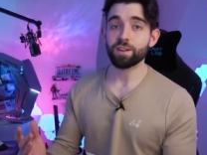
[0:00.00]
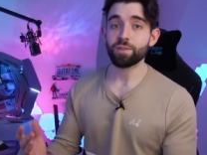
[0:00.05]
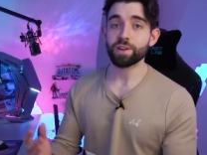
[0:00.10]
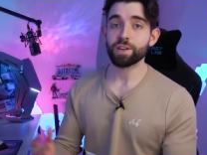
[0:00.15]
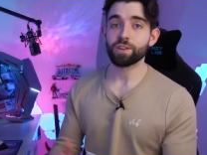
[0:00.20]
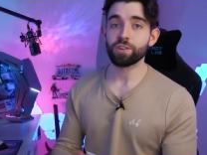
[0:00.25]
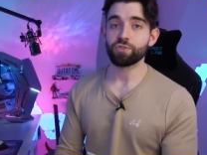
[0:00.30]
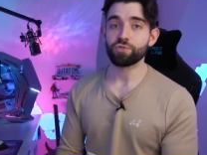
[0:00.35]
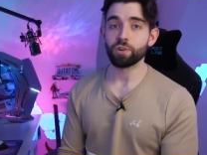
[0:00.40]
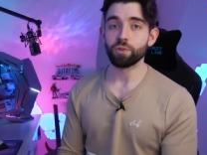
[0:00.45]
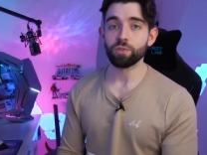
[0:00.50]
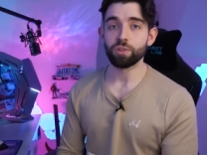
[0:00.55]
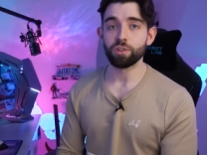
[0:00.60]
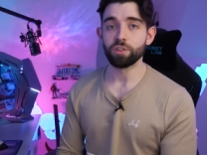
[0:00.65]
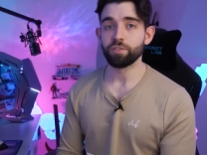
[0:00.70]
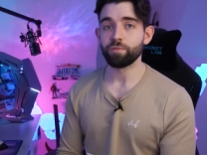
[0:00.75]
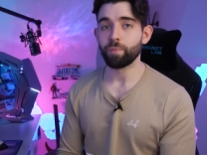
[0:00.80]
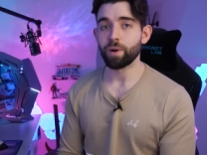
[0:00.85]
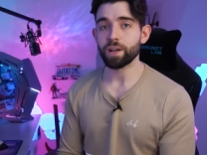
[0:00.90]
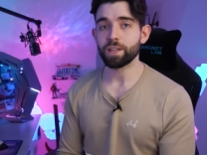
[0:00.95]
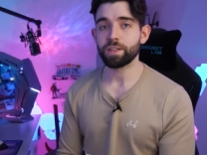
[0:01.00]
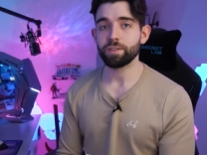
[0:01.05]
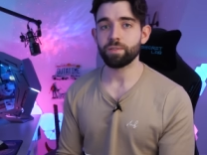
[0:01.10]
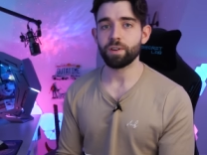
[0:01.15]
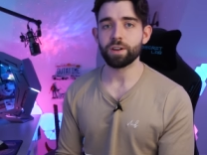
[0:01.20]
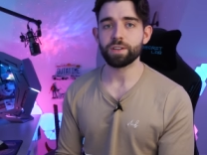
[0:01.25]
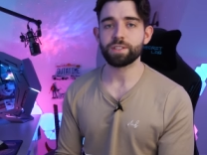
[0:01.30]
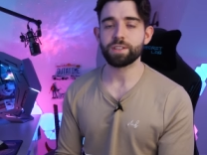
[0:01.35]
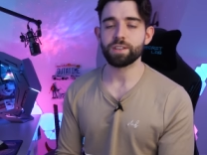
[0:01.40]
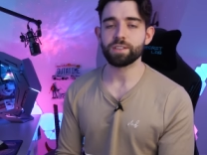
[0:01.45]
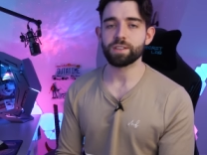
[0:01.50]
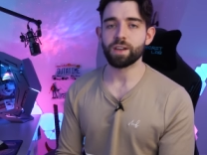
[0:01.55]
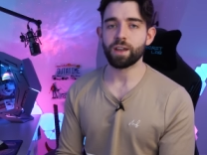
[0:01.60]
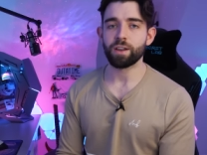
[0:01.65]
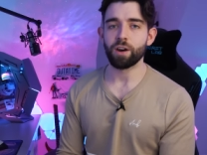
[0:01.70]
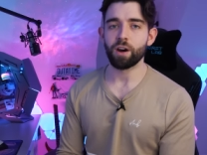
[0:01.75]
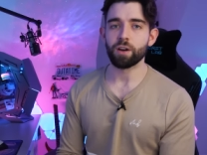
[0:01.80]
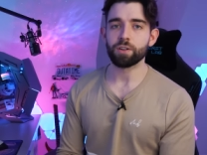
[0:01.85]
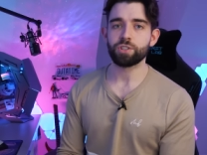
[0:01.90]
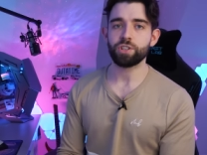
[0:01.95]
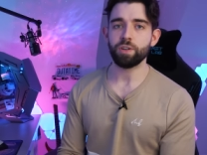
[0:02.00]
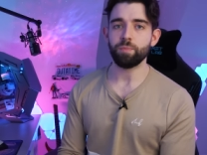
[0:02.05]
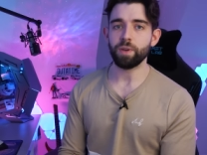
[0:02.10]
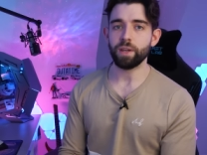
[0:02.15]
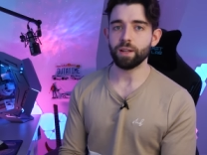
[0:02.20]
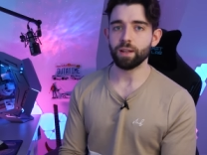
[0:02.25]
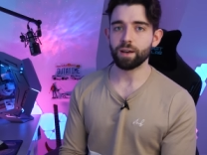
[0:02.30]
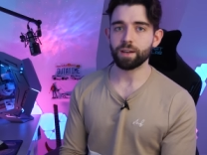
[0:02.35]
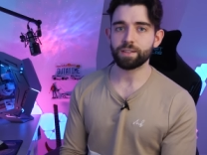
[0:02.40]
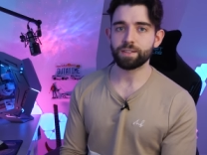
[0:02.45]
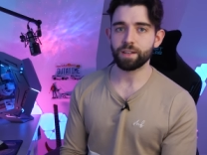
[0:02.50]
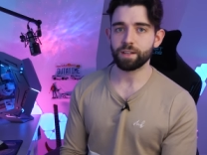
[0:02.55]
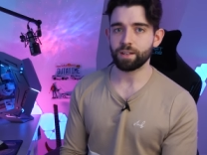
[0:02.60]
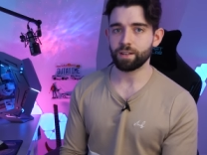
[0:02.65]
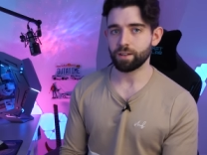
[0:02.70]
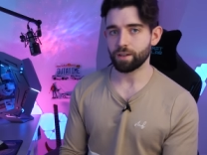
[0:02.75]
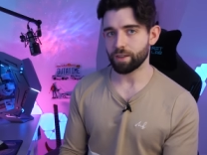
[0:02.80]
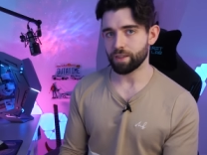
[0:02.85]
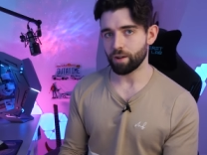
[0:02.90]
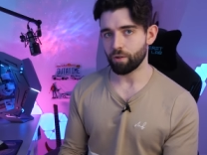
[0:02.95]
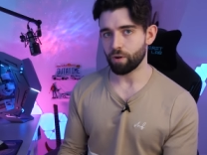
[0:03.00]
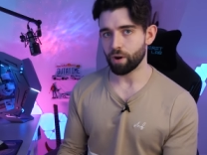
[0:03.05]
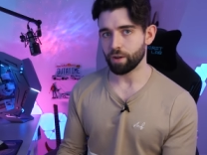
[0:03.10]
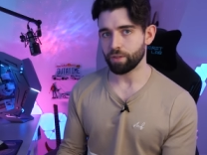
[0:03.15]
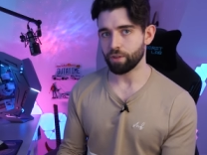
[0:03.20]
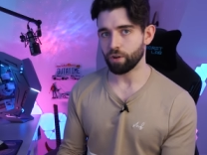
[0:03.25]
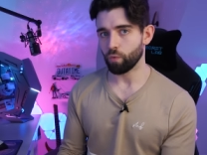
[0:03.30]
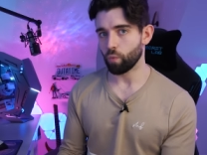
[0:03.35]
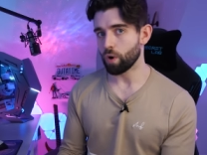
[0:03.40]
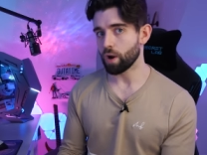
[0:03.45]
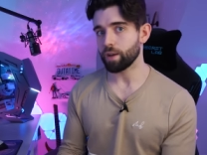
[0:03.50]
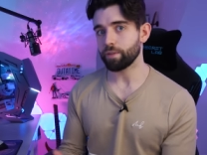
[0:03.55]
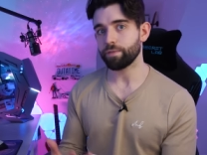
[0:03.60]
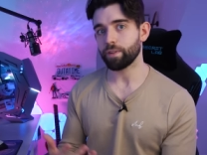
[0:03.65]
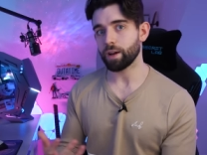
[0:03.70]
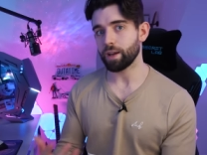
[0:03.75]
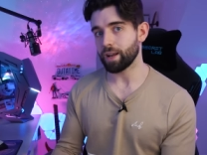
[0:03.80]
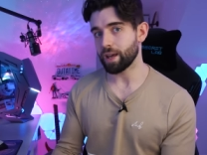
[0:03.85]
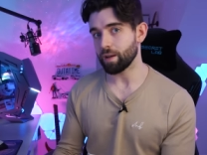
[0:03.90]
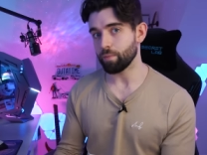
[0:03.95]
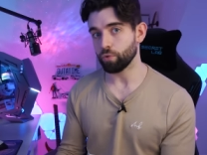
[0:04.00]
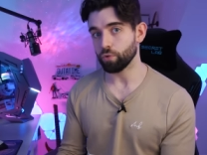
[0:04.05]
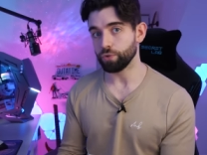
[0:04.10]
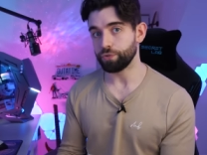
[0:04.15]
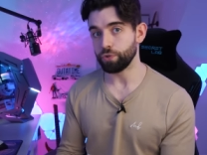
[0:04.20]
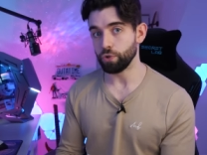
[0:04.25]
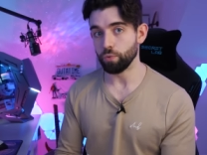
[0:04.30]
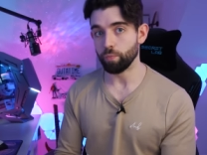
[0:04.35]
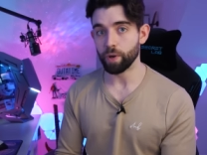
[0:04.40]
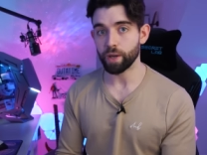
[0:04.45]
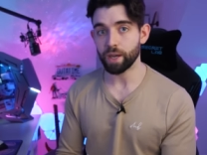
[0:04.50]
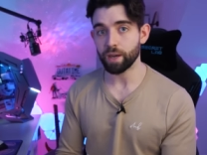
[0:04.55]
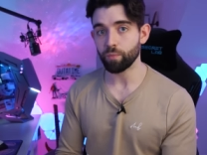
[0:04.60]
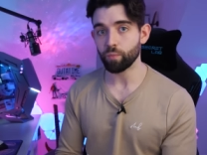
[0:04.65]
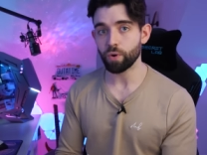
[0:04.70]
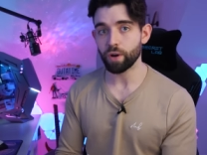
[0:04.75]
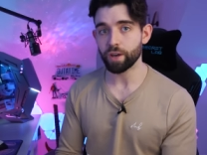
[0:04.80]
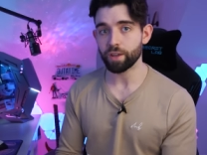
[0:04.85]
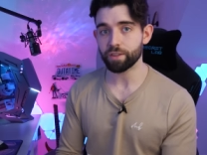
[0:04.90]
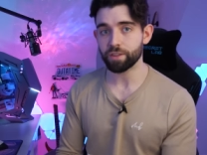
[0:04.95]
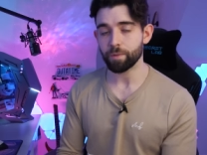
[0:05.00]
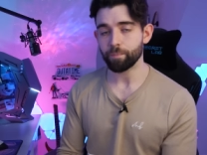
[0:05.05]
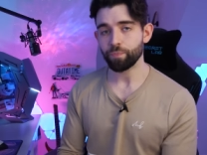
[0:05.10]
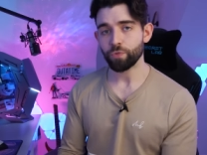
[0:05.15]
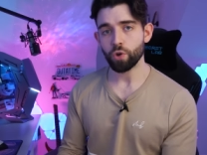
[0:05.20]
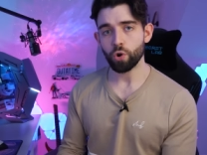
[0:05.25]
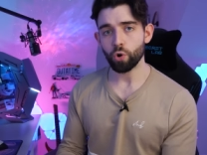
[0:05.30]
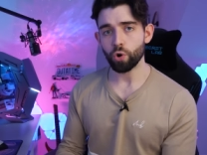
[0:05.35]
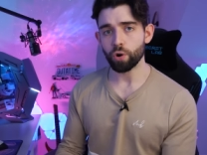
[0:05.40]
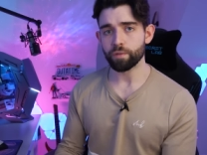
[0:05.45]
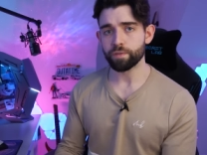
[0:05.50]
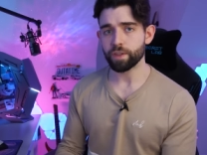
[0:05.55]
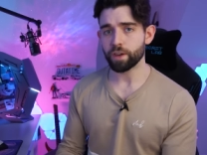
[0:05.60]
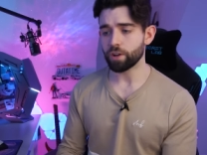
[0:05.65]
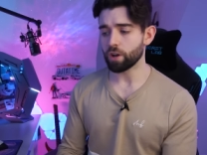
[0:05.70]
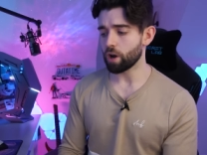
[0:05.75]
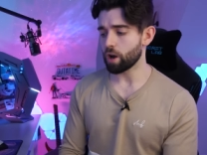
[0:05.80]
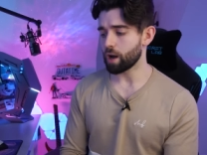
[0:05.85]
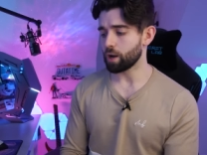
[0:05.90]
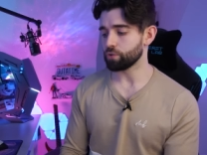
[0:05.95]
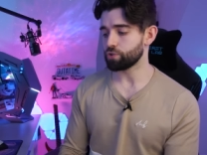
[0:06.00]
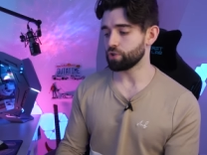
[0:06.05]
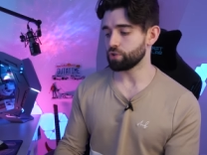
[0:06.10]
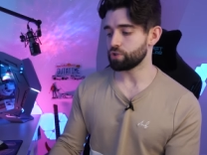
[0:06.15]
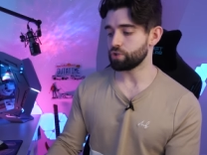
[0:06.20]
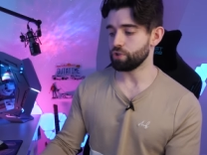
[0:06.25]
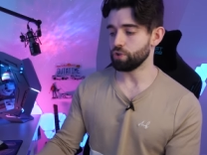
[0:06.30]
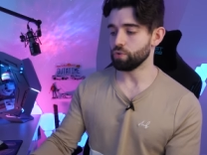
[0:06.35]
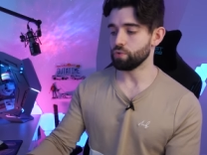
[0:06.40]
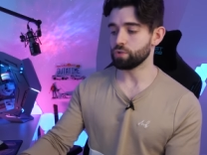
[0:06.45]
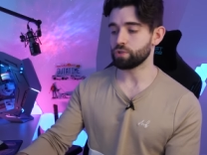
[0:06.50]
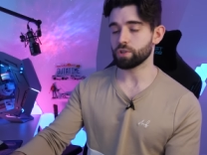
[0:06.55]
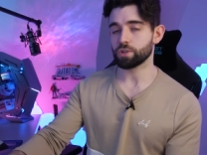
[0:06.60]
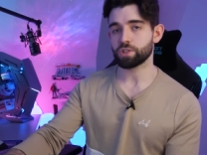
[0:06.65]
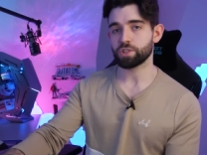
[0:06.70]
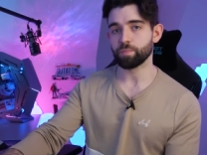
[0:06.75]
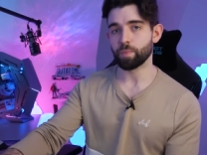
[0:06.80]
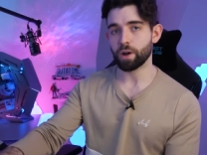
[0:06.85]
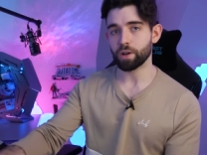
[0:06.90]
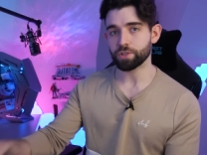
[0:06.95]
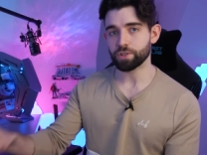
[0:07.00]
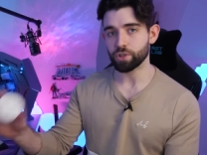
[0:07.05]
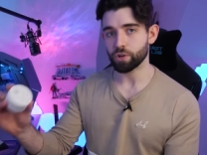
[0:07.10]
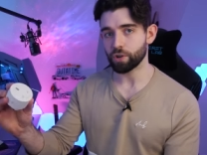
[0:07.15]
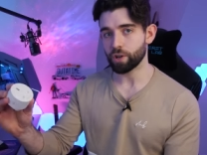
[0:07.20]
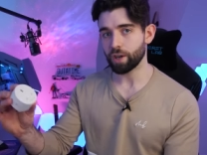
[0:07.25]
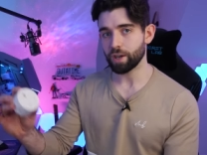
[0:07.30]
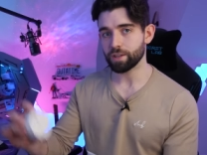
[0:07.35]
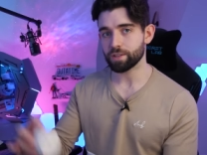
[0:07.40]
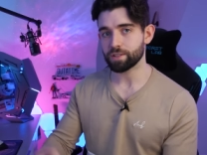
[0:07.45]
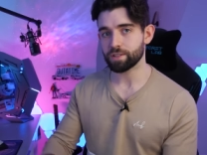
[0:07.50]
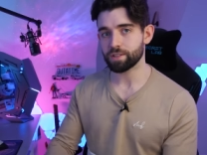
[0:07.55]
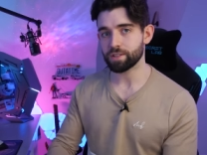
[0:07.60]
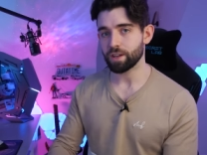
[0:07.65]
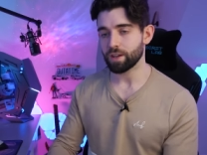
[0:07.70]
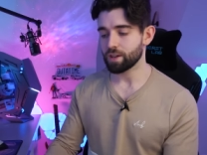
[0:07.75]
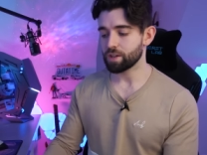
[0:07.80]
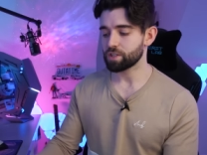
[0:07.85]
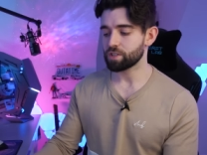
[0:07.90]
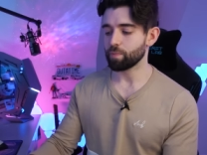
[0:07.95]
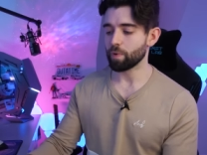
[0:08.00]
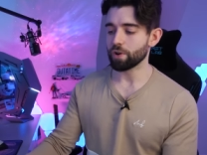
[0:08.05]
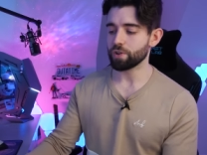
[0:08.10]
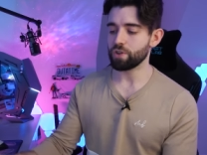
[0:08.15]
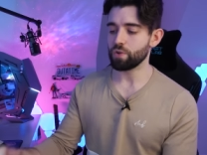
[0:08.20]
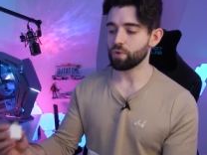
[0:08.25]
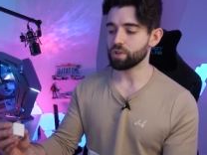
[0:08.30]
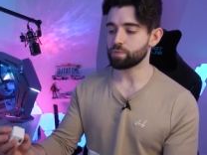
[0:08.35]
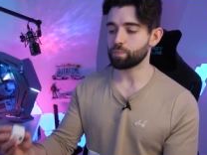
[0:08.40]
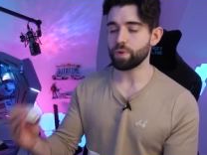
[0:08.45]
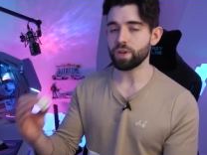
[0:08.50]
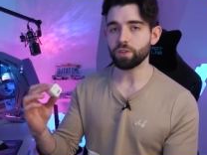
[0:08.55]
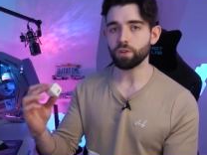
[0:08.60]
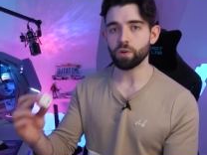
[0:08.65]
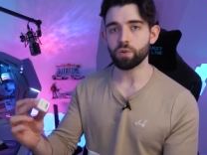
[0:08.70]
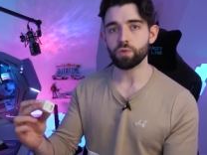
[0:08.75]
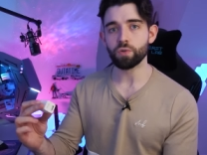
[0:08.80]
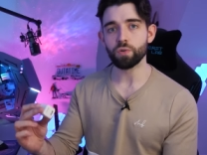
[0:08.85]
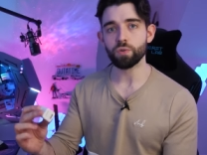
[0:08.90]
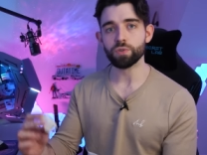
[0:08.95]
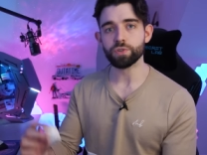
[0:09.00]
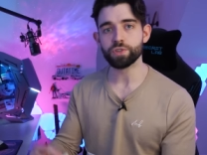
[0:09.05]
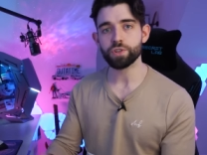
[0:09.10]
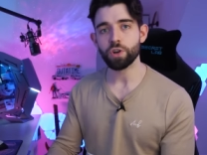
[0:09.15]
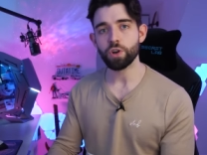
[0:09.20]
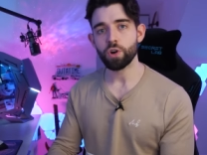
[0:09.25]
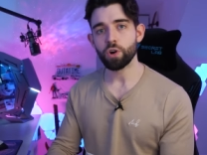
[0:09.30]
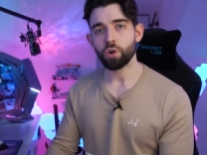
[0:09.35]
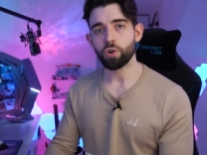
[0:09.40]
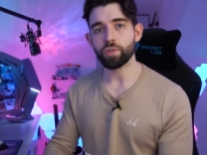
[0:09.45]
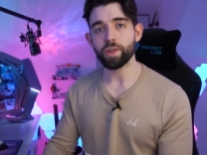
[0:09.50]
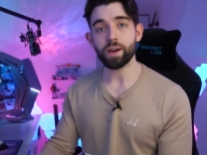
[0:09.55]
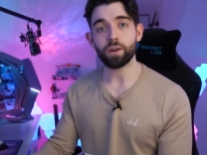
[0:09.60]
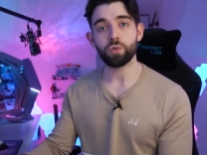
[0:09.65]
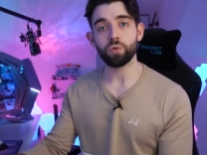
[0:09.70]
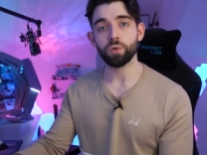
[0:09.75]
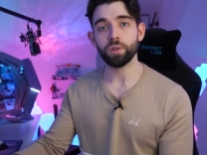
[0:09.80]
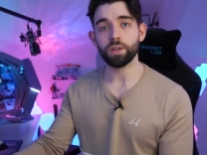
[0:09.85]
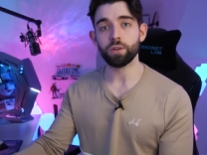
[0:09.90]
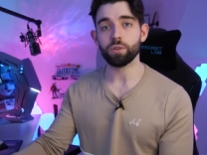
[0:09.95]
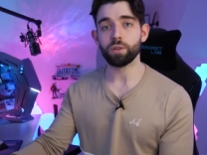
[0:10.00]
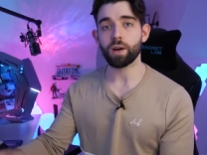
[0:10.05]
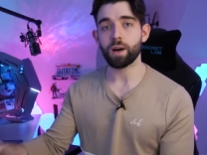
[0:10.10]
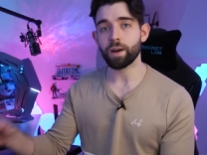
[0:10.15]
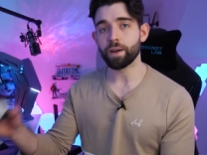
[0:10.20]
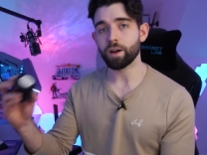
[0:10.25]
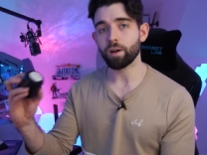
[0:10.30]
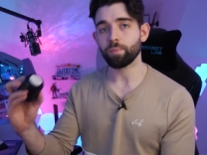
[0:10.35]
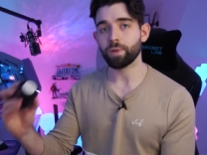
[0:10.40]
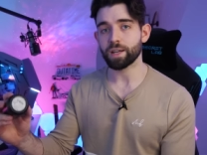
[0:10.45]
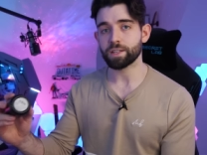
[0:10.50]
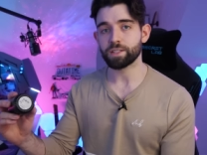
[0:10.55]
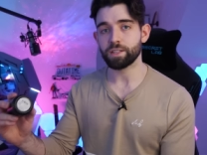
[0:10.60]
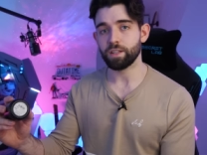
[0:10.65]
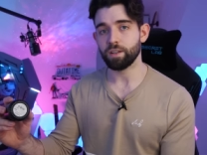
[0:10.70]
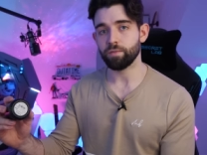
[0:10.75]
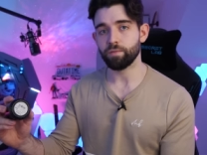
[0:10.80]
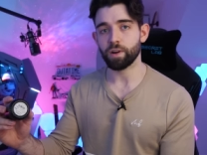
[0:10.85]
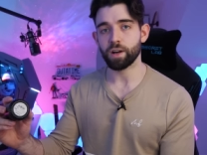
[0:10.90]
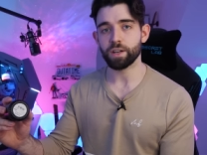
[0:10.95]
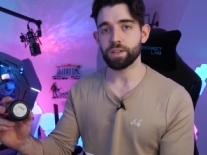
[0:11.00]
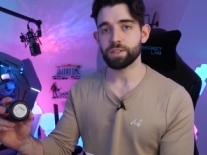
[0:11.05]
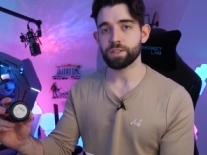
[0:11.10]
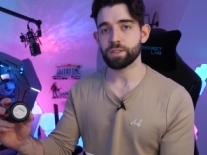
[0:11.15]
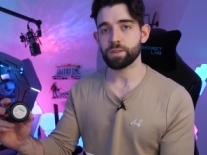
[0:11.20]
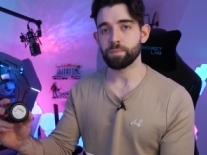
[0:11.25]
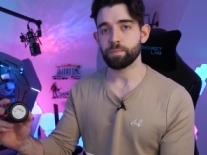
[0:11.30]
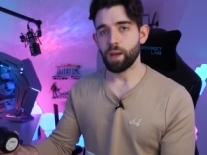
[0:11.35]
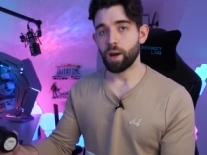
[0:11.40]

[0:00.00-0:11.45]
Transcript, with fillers: how I control all of my devices and RGB lighting. They're either Wi-Fi enabled to begin with, or if they're not, I'll just use smart sockets, smart USB dongles, or that cool little IR blaster device.